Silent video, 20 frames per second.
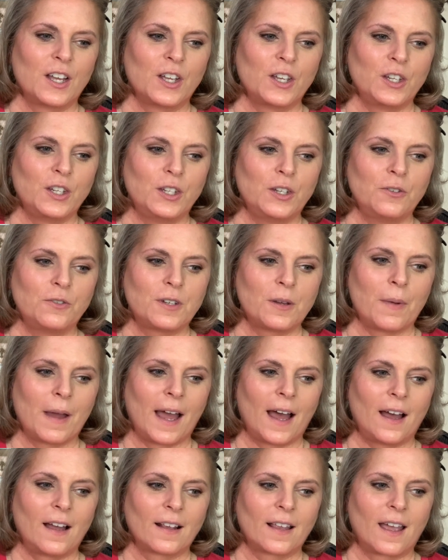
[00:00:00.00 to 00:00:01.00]
use
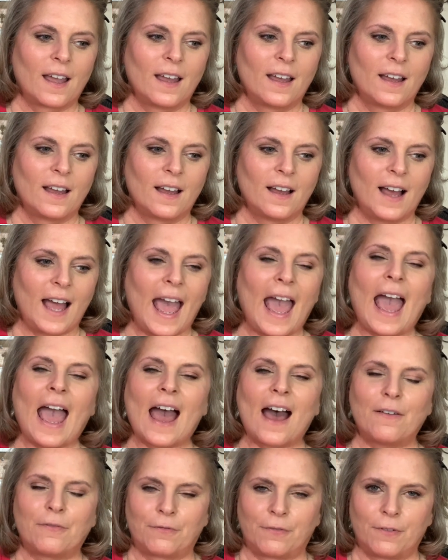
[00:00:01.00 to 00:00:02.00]
about
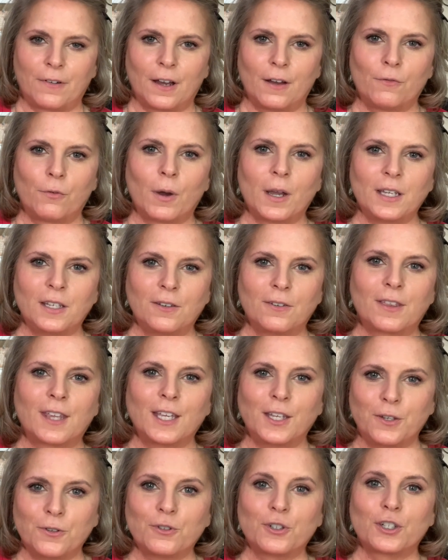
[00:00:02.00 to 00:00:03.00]
half of what you
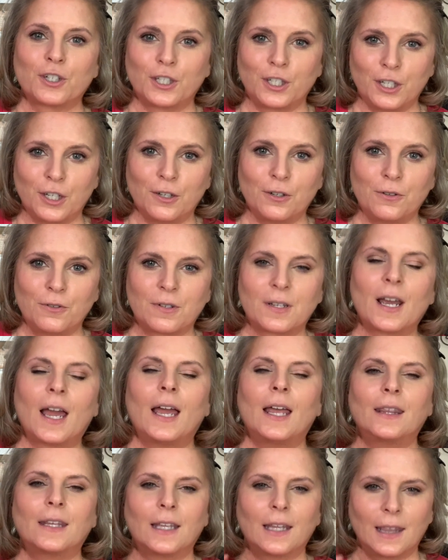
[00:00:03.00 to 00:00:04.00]
think you should use,
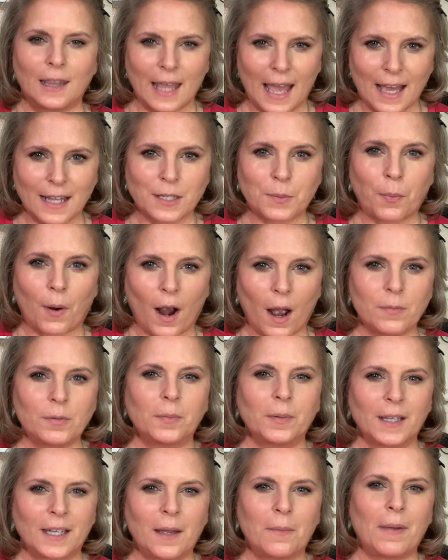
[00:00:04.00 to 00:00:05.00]
and then that's
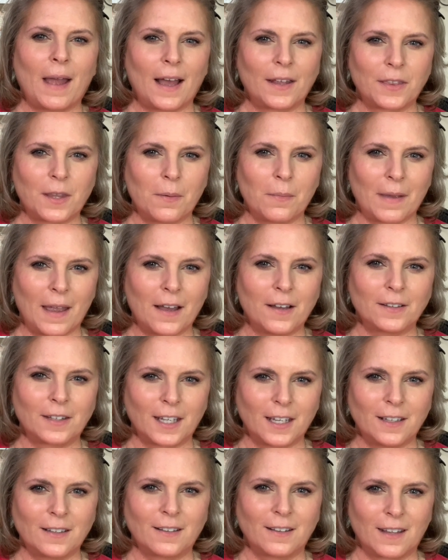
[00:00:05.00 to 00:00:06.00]
probably about the amount
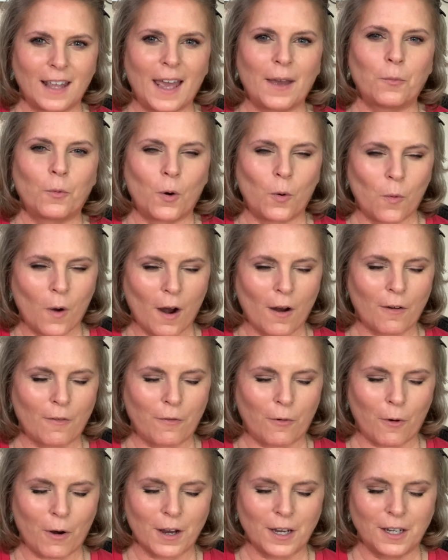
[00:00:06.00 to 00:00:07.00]
that will work
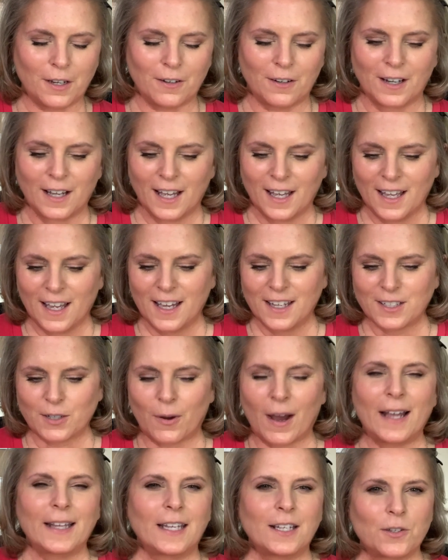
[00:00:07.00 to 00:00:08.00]
for you. So
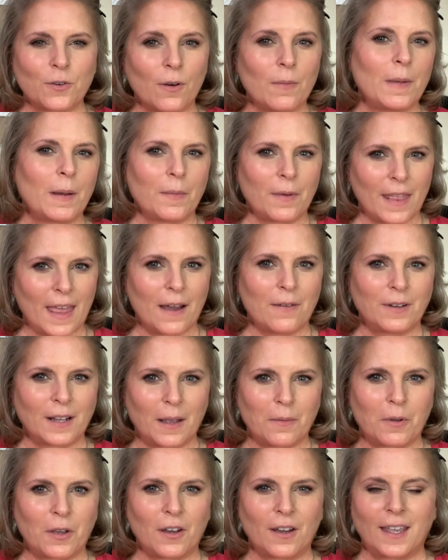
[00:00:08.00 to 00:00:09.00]
I need to remember that when
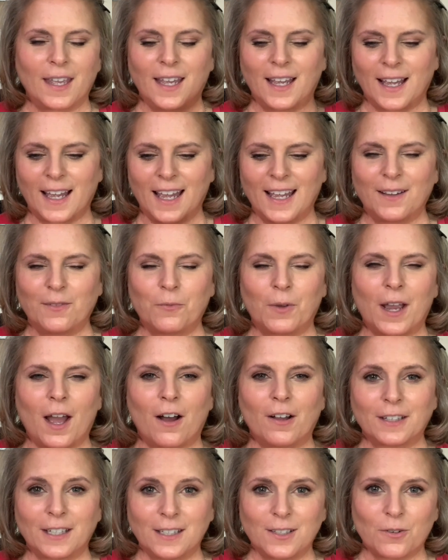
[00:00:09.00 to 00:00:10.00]
I'm cooking, and we
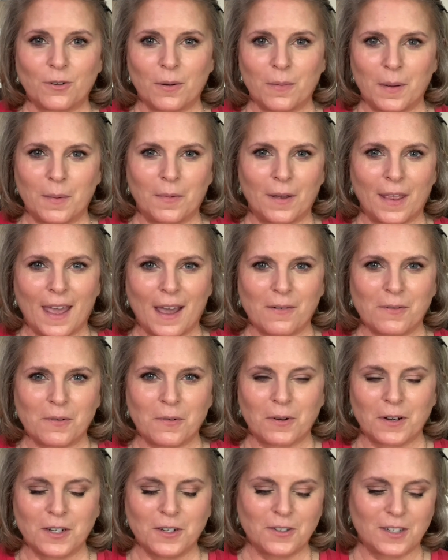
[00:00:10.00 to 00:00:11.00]
all need to remember that when
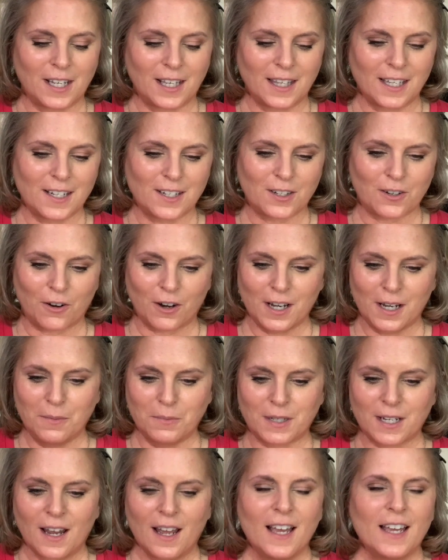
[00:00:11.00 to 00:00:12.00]
we're using these
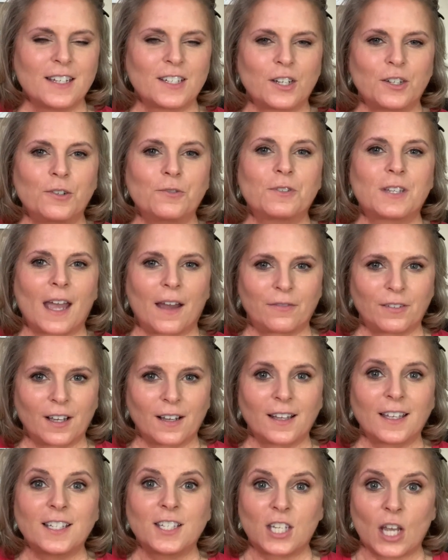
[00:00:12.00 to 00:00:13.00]
creams. So you
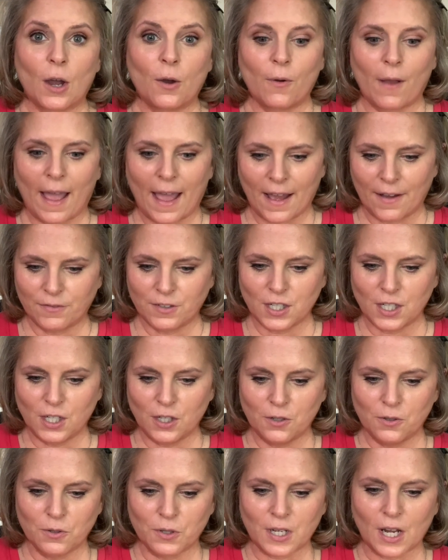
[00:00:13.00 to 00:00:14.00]
definitely don't have to
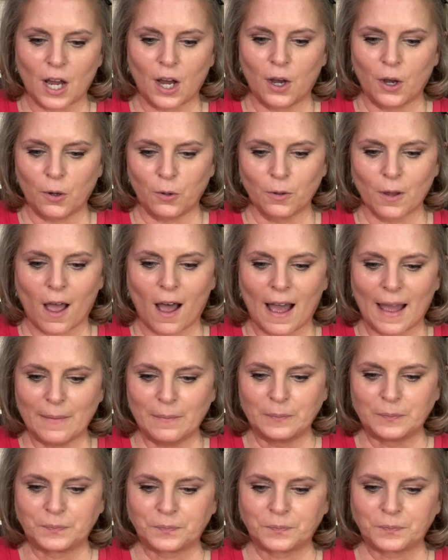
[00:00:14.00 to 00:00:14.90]
use a whole lot.